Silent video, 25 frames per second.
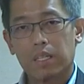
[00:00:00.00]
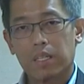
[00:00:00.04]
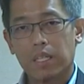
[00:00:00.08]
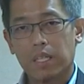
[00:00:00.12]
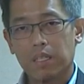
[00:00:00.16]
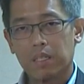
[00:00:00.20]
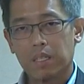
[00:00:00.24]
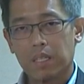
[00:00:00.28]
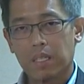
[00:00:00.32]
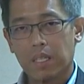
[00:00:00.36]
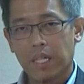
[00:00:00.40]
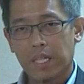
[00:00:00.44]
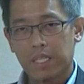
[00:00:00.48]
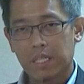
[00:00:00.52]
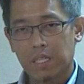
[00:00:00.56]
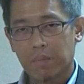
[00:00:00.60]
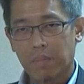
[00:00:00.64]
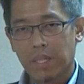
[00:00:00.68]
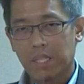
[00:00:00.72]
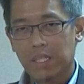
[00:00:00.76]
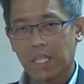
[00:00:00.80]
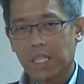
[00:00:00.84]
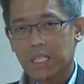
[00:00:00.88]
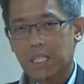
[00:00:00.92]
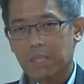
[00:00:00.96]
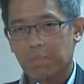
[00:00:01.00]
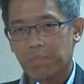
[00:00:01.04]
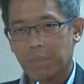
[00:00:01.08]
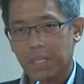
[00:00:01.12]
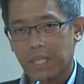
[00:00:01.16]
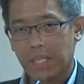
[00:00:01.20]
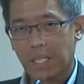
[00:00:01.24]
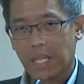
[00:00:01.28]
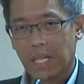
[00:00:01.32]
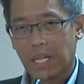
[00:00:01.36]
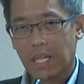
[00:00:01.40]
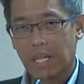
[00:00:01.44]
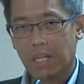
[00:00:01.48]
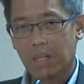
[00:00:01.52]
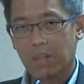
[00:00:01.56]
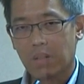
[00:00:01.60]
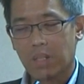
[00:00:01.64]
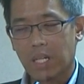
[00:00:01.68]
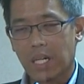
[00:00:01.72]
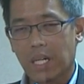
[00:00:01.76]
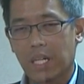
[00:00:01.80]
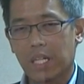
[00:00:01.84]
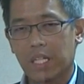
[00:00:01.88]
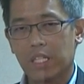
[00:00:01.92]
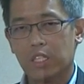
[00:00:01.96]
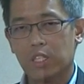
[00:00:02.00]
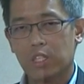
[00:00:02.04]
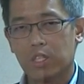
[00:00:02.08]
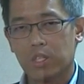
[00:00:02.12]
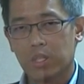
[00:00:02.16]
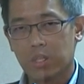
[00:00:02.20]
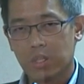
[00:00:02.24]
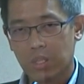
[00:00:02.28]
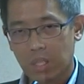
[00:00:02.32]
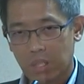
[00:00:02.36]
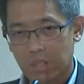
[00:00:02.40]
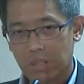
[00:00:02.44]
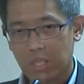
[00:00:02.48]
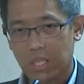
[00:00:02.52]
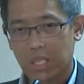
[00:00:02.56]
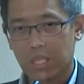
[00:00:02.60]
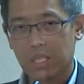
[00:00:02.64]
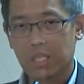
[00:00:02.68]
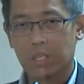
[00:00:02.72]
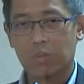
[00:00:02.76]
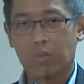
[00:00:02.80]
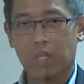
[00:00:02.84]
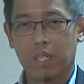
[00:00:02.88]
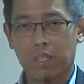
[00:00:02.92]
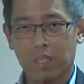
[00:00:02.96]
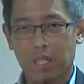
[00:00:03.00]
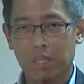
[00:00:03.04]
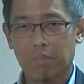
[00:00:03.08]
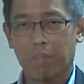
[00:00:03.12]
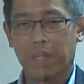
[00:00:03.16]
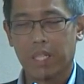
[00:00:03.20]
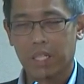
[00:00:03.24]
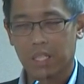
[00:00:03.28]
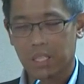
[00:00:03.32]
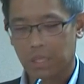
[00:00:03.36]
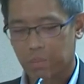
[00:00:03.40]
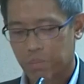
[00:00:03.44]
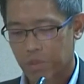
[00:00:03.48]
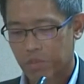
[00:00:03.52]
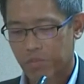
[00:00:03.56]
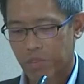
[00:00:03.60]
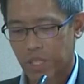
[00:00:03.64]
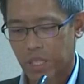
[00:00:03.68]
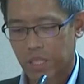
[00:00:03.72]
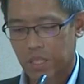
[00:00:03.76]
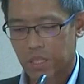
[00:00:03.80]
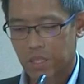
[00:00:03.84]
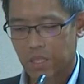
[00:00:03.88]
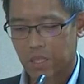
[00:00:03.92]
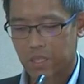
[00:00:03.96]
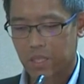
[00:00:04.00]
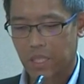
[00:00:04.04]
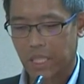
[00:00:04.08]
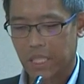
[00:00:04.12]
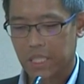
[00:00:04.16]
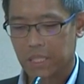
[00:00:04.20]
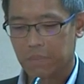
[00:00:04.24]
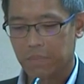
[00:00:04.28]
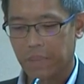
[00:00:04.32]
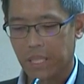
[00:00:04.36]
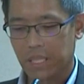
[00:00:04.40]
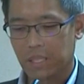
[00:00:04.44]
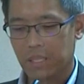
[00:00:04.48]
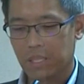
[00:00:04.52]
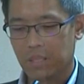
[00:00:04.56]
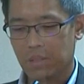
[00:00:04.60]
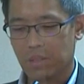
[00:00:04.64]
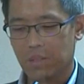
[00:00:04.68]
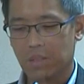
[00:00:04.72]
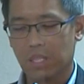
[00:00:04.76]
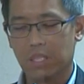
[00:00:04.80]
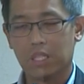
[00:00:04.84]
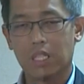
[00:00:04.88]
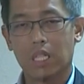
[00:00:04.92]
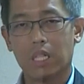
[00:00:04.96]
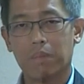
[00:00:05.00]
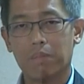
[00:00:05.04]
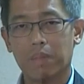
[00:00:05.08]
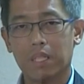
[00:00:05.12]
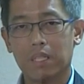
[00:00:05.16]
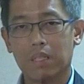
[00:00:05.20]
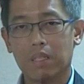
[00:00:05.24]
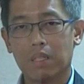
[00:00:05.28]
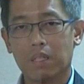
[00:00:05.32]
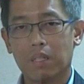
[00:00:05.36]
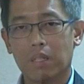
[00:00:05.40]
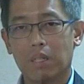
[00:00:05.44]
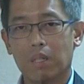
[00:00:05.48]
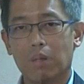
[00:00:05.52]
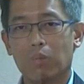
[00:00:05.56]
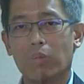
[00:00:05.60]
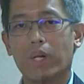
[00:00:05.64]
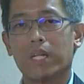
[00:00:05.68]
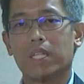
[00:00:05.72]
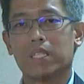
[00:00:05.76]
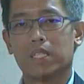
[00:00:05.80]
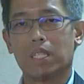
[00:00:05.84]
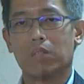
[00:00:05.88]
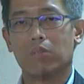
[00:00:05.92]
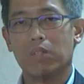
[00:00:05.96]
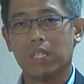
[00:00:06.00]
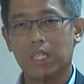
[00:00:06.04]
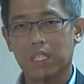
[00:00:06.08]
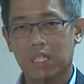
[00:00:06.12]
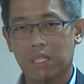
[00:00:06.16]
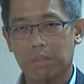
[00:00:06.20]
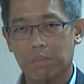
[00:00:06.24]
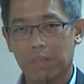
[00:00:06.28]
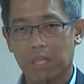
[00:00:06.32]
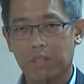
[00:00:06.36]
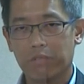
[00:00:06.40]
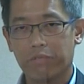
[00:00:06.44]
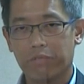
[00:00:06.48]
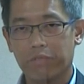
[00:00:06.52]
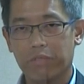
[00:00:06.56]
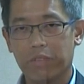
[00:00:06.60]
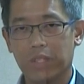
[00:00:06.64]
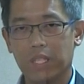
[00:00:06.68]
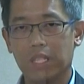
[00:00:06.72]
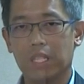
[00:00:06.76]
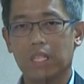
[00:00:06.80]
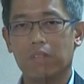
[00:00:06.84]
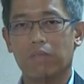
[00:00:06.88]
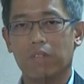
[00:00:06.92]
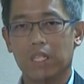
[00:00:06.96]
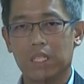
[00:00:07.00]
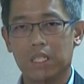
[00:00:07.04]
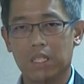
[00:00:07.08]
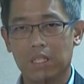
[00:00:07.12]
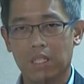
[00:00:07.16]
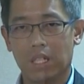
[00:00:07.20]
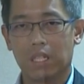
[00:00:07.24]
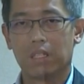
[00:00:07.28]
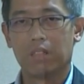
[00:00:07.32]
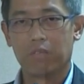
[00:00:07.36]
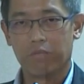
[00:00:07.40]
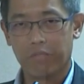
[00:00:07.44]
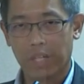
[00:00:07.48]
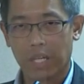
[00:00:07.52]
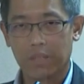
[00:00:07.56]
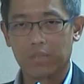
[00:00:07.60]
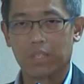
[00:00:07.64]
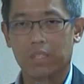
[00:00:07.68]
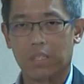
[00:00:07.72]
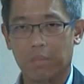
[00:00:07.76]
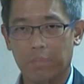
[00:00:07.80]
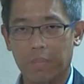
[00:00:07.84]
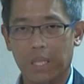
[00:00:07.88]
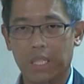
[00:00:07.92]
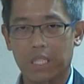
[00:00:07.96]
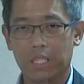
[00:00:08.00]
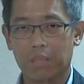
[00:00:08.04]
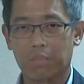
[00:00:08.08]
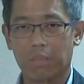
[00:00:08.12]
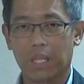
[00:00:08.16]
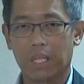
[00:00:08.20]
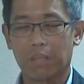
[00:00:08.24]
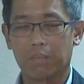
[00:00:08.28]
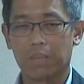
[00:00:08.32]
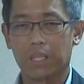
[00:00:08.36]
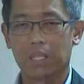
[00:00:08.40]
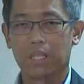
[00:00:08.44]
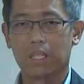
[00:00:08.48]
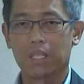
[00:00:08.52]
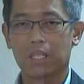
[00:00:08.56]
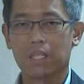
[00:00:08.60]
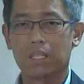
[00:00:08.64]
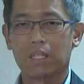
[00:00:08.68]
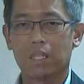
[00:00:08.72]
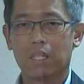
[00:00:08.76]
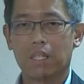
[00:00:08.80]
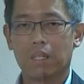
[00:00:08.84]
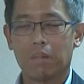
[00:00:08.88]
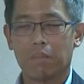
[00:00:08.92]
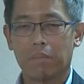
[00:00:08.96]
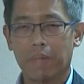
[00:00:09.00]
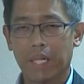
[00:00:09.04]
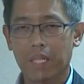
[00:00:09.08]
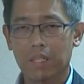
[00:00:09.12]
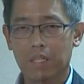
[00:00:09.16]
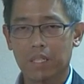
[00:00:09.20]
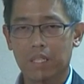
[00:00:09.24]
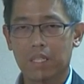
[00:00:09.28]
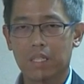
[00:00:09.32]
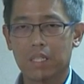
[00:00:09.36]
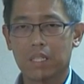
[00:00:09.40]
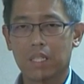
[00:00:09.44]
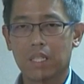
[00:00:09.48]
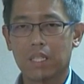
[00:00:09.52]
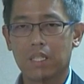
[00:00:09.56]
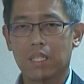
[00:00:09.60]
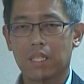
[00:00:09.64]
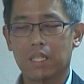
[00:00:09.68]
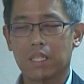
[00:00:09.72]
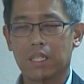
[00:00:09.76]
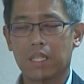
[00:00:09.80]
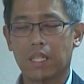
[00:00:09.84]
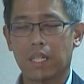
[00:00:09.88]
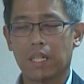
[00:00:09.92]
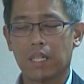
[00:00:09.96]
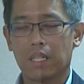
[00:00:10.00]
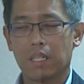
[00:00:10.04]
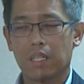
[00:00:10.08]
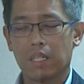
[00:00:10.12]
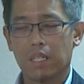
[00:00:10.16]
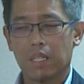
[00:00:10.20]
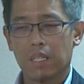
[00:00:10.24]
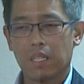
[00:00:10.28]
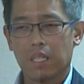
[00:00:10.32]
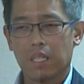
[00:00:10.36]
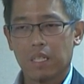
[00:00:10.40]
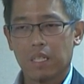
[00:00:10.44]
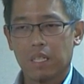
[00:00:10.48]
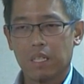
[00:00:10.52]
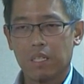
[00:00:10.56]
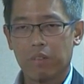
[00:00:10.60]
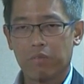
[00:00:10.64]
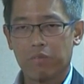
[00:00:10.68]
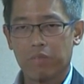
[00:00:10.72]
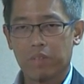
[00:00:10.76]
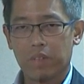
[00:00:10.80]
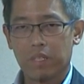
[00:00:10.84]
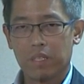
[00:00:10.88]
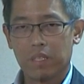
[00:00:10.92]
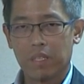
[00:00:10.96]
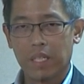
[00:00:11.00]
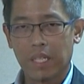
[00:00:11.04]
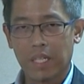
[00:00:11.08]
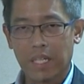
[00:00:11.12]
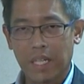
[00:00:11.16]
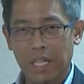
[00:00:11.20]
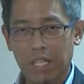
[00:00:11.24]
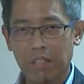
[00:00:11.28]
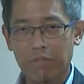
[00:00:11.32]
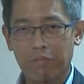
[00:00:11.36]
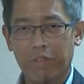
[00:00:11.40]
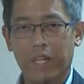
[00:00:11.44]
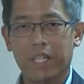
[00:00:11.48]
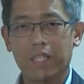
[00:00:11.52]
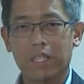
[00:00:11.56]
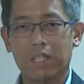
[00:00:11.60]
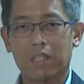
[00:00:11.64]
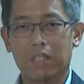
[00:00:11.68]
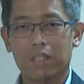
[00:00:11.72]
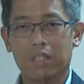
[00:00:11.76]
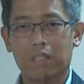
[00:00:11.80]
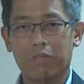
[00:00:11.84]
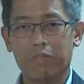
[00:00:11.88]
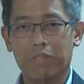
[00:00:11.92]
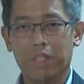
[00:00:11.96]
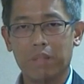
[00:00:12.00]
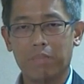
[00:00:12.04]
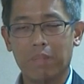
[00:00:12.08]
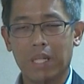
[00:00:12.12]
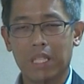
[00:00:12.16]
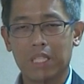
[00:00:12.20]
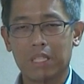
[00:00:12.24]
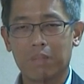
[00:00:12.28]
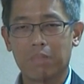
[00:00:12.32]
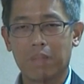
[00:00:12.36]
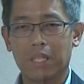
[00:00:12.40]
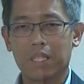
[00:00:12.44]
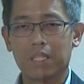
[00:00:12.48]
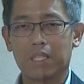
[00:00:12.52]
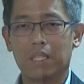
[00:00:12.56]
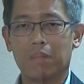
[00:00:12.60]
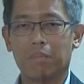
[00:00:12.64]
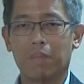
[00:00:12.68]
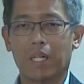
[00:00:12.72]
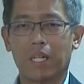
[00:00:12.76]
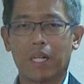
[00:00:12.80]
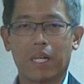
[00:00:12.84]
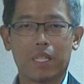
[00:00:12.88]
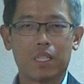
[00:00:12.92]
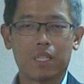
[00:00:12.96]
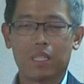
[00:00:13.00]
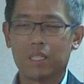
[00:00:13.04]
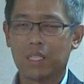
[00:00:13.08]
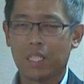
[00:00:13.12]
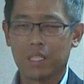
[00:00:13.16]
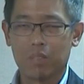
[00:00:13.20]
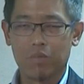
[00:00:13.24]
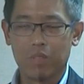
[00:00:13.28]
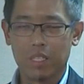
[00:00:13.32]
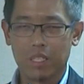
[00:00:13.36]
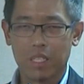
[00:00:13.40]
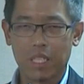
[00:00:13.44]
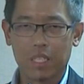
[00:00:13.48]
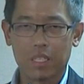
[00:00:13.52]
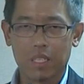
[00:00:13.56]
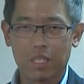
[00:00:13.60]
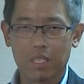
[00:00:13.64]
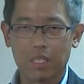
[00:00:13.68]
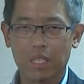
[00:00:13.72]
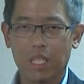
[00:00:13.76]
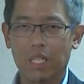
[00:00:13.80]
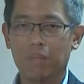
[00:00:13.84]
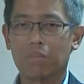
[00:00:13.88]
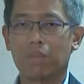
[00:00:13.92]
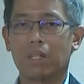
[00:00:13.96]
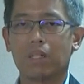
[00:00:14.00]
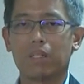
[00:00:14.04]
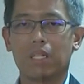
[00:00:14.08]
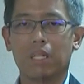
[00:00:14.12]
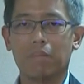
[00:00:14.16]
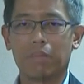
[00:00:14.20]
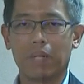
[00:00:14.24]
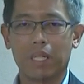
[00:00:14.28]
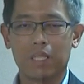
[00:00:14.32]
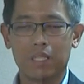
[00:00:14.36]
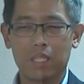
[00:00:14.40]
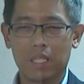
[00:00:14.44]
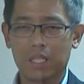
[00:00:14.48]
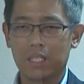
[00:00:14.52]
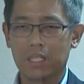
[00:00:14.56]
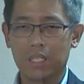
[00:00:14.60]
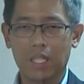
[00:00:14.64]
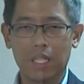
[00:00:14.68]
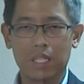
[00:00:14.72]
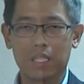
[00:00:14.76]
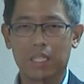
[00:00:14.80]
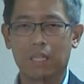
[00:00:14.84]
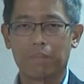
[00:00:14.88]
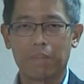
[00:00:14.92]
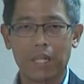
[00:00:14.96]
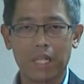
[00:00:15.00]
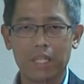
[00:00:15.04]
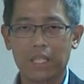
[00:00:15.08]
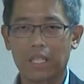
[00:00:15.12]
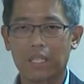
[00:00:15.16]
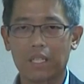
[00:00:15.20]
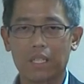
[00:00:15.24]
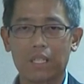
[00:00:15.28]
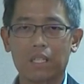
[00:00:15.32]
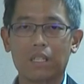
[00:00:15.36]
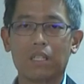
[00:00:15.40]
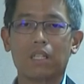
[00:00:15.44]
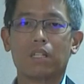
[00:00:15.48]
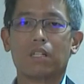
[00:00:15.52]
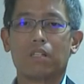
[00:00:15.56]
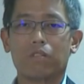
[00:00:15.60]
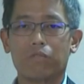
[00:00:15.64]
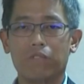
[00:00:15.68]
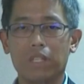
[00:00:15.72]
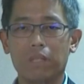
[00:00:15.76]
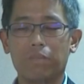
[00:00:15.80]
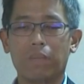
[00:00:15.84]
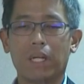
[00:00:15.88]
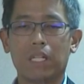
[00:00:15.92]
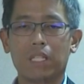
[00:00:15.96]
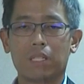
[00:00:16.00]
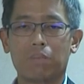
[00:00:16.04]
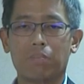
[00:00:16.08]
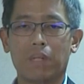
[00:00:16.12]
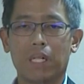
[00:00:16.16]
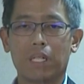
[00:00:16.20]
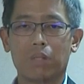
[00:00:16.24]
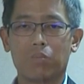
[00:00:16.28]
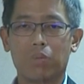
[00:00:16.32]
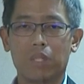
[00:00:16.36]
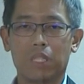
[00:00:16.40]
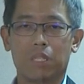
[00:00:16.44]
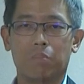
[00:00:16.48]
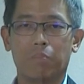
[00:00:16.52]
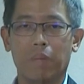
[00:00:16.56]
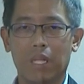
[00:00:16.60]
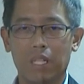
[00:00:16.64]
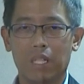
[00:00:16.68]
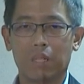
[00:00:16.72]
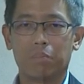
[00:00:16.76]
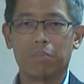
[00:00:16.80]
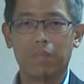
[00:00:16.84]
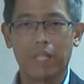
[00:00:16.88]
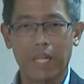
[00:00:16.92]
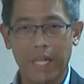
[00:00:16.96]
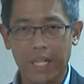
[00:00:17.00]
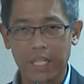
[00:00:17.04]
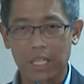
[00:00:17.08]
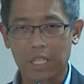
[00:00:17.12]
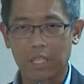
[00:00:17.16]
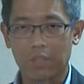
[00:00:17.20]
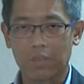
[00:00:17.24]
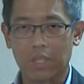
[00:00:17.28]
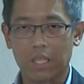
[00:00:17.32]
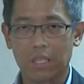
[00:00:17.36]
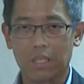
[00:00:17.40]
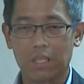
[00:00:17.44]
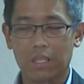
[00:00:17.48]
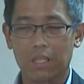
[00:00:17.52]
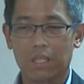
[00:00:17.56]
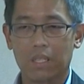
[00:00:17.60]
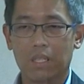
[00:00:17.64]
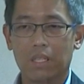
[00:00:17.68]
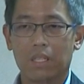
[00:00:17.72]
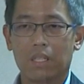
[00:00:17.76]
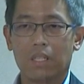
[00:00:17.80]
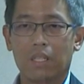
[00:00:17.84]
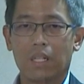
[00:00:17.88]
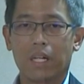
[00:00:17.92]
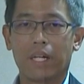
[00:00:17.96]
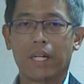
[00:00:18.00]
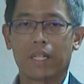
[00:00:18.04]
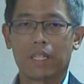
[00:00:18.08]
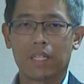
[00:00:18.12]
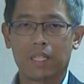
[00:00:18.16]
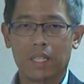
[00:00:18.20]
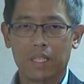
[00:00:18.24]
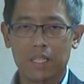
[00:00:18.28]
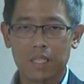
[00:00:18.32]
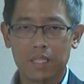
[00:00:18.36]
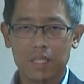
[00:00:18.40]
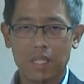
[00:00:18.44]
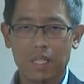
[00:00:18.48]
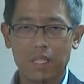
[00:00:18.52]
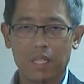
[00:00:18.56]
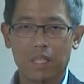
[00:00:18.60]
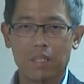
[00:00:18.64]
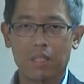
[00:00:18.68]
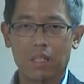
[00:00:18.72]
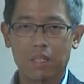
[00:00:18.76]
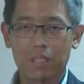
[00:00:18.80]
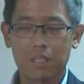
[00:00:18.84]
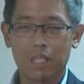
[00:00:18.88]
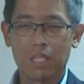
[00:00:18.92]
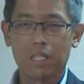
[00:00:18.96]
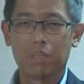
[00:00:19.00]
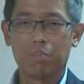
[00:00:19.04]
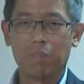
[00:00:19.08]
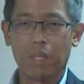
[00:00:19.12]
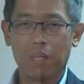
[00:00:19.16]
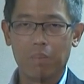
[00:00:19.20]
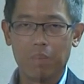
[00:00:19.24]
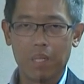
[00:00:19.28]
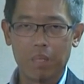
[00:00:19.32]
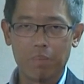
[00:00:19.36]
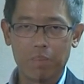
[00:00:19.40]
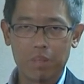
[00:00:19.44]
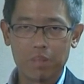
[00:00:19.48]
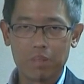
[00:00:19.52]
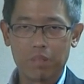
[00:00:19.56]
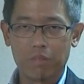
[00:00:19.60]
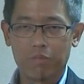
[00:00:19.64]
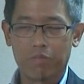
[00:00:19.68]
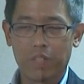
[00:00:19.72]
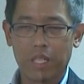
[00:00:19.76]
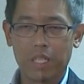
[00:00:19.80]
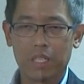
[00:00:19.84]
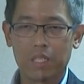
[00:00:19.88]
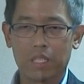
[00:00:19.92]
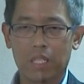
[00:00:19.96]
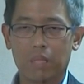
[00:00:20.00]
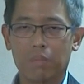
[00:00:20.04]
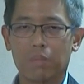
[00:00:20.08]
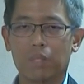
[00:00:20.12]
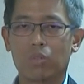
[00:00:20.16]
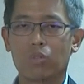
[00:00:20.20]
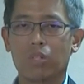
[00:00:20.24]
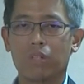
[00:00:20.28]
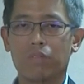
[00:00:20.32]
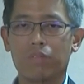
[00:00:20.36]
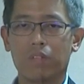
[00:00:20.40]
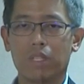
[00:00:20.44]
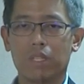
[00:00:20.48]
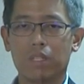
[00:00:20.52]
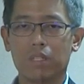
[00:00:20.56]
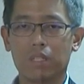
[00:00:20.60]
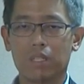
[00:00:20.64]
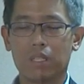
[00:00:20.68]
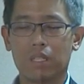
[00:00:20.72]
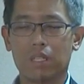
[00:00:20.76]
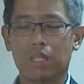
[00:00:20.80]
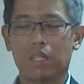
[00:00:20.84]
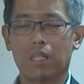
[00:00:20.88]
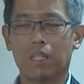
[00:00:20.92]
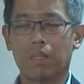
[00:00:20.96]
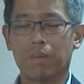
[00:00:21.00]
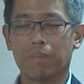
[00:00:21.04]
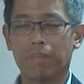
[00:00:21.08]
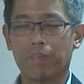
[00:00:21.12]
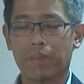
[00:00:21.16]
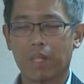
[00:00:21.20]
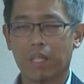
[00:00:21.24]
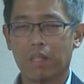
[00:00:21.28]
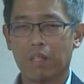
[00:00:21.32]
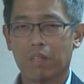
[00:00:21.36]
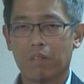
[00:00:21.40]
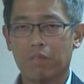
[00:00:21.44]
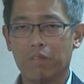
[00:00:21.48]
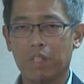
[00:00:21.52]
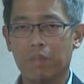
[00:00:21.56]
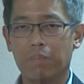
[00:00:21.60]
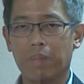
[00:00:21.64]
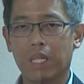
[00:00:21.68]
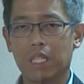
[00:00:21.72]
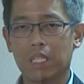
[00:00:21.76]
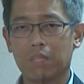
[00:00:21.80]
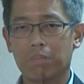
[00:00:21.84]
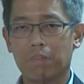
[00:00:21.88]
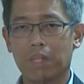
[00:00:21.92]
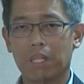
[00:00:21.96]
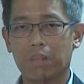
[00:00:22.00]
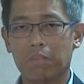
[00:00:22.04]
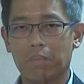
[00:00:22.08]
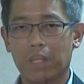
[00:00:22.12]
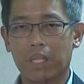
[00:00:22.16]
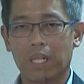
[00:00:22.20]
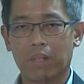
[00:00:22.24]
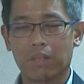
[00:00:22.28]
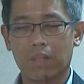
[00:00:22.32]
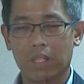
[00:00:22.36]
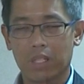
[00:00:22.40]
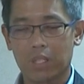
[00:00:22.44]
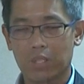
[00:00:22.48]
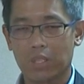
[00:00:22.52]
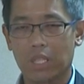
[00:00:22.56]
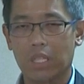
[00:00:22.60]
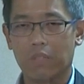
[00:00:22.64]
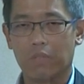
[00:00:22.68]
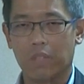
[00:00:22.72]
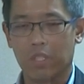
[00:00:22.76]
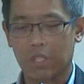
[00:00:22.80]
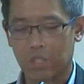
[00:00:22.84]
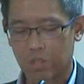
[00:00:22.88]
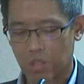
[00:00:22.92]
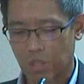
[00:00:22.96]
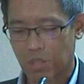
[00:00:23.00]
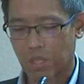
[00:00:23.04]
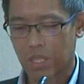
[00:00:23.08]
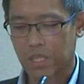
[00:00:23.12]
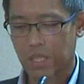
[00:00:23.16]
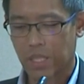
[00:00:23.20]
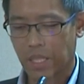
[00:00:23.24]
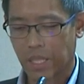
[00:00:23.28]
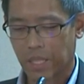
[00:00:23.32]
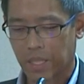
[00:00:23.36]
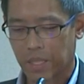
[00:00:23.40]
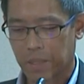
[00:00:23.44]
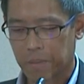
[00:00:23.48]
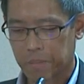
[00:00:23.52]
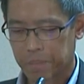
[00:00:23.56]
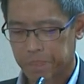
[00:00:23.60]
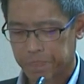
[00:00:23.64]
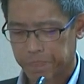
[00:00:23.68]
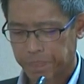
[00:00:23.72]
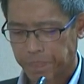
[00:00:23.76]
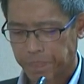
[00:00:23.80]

can the SMS explain how are insurers who are not medical professionals expected to determine what is a reasonable fee if it's not found on the benchmark? Because my concern is that if they can't find it on the fee benchmarks, they might either just reject the claim or they might just take some other fee benchmark which may not be accurate. I can understand that doctors may be able to find some equivalent fee benchmark, but I'm not sure if insurers can.